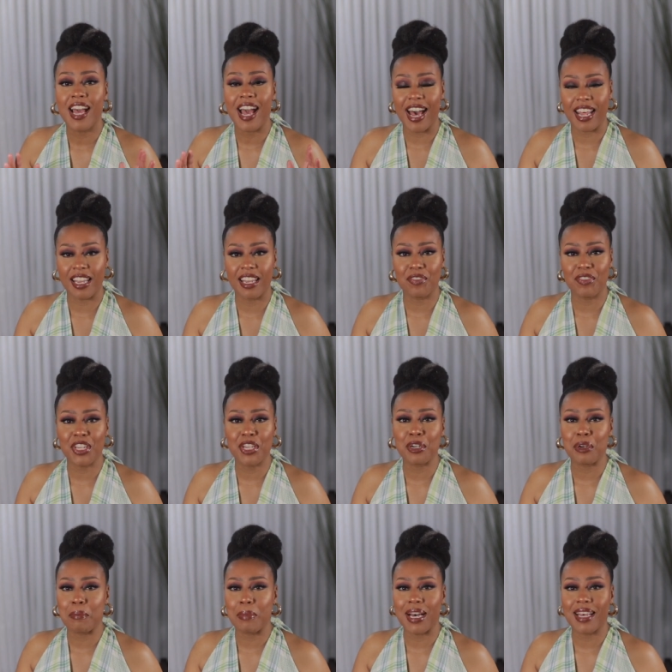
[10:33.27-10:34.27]
I'd love to
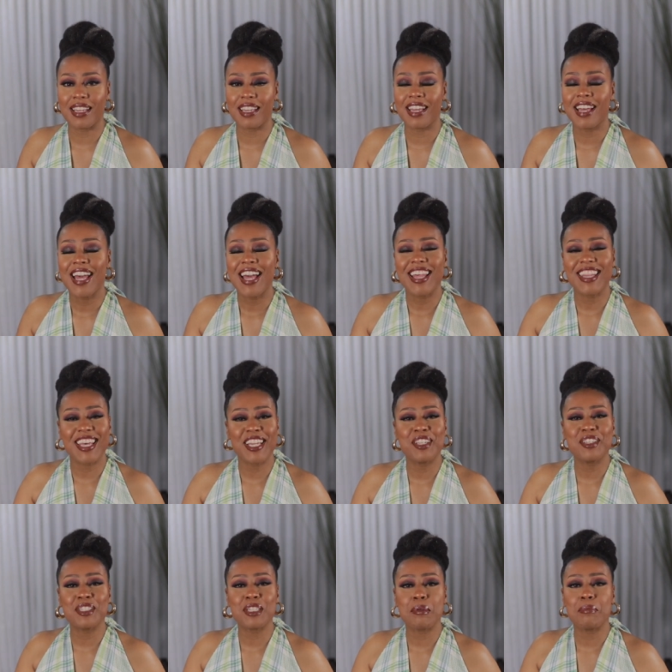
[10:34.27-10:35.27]
hear about it. Thank
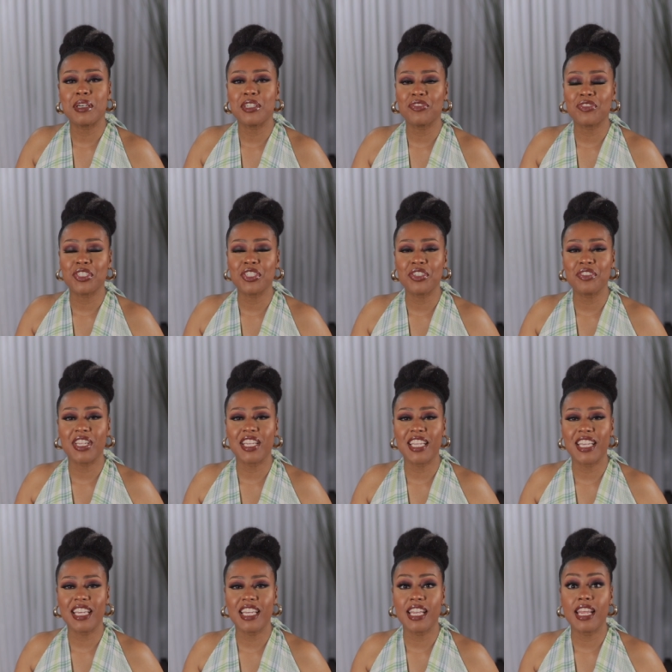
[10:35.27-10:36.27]
you so much for tuning
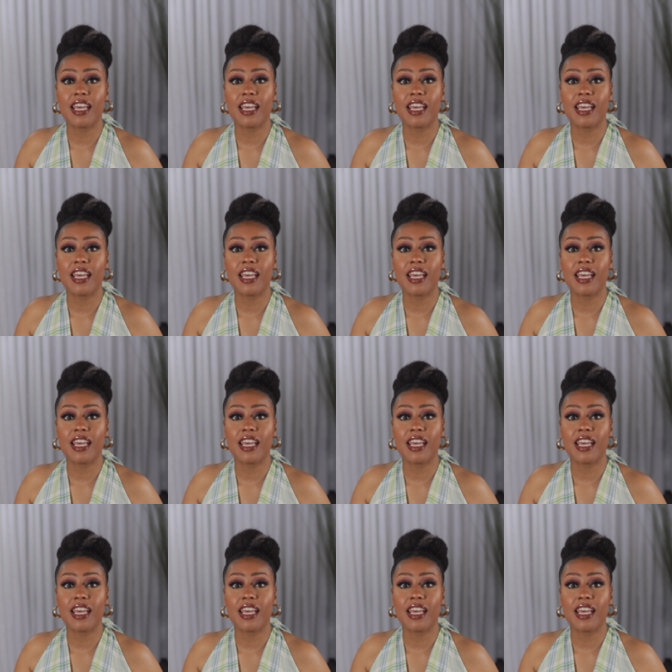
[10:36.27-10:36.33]
in,